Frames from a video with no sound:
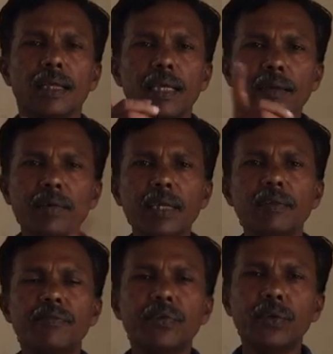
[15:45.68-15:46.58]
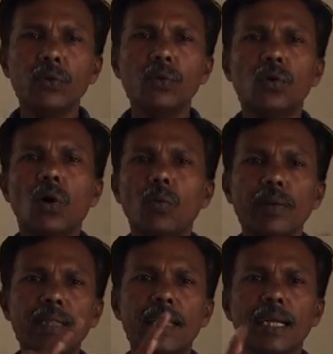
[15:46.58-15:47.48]
Even if you go
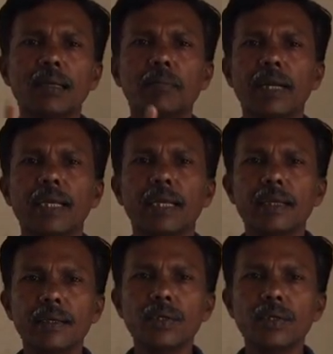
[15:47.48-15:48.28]
with that money,